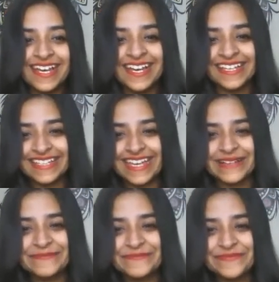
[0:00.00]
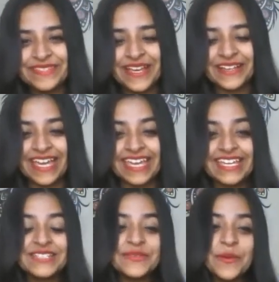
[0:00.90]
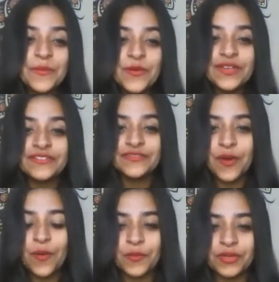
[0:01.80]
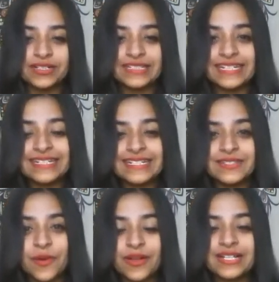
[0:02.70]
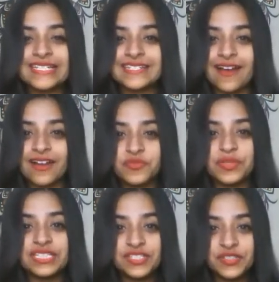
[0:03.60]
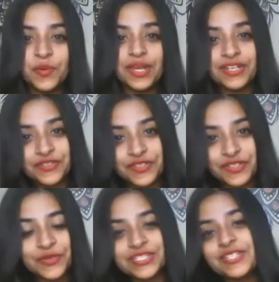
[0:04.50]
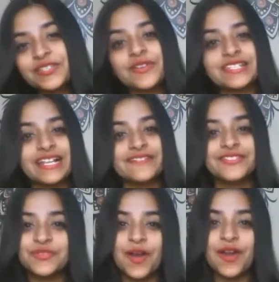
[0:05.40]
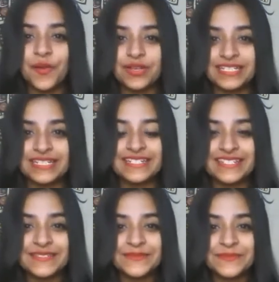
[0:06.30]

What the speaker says: Yeah. Okay, so moving forward, let us all start with you introducing yourselves to our audience.